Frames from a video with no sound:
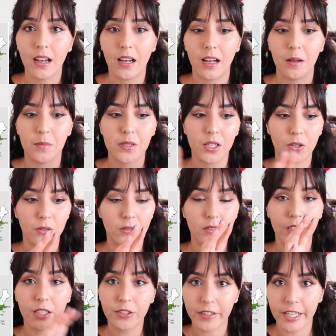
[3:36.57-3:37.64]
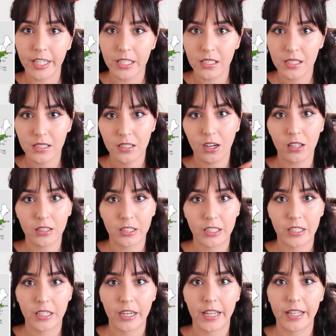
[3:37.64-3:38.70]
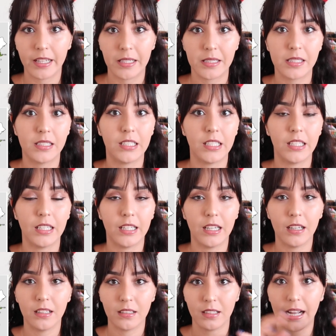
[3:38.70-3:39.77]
Um, so the greenest color is the